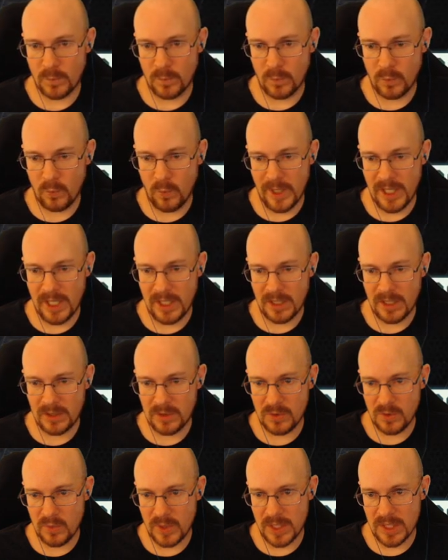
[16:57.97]
Where
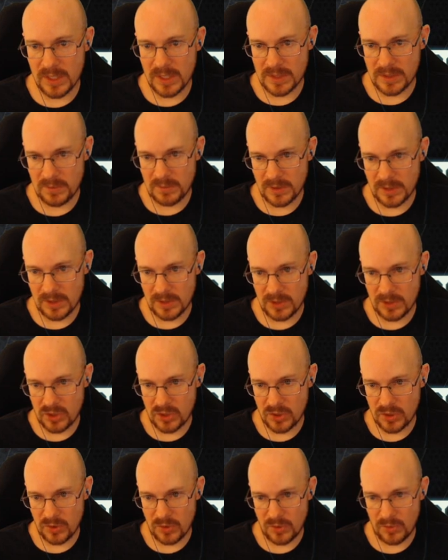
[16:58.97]
you is? One,
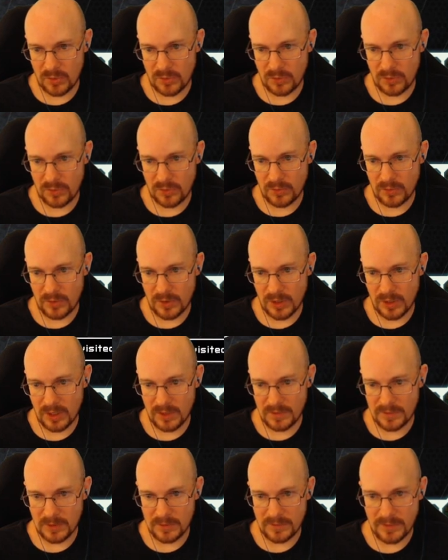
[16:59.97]
two, three,
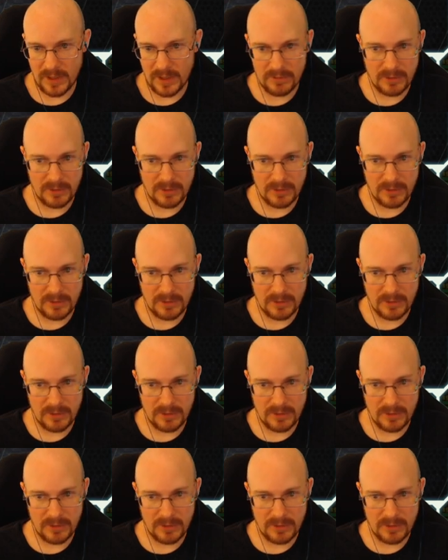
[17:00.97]
four, five.